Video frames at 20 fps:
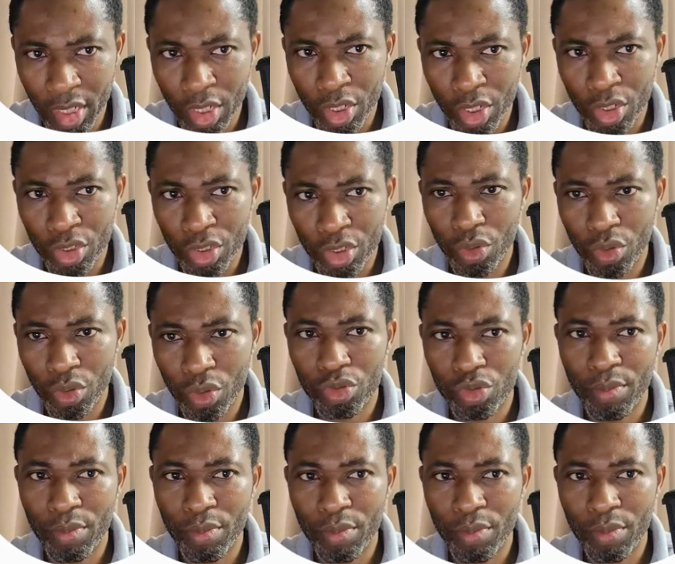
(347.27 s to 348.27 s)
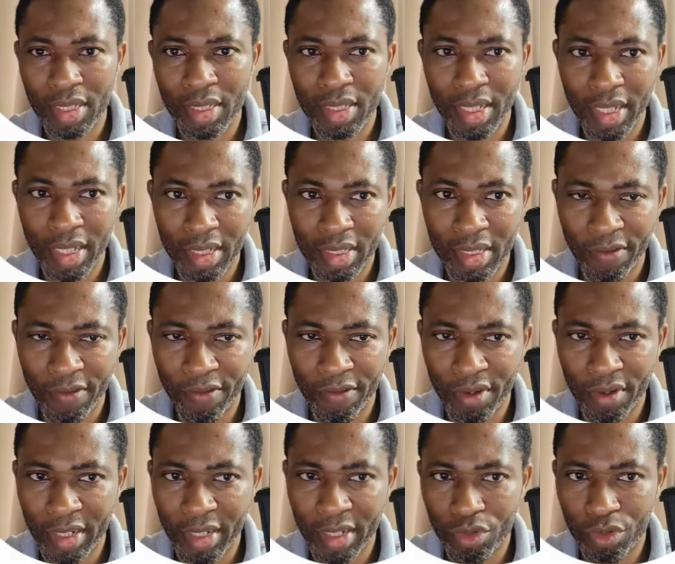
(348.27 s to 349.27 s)
so it also makes it easy for
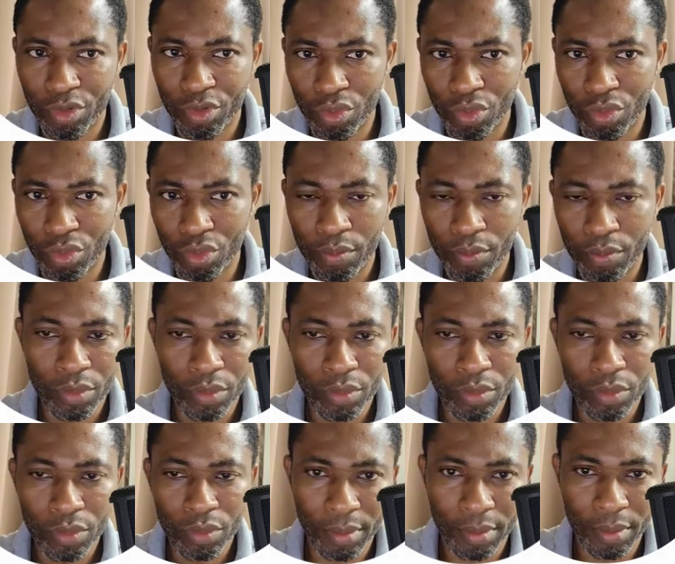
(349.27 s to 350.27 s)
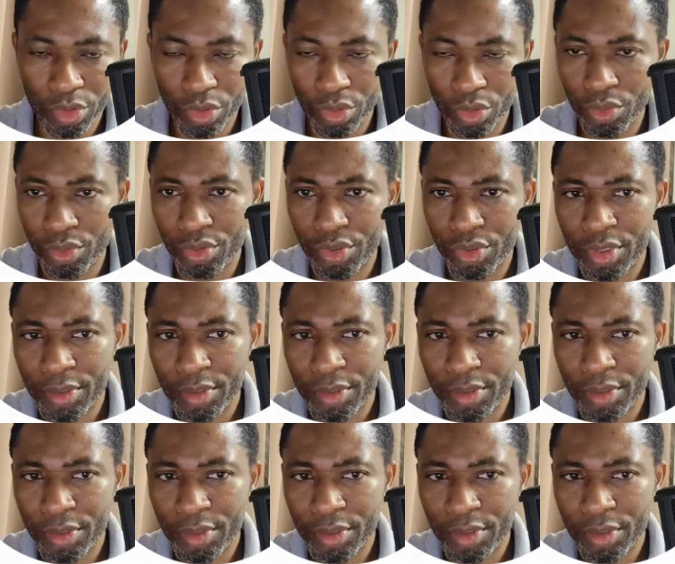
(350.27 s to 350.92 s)
them to use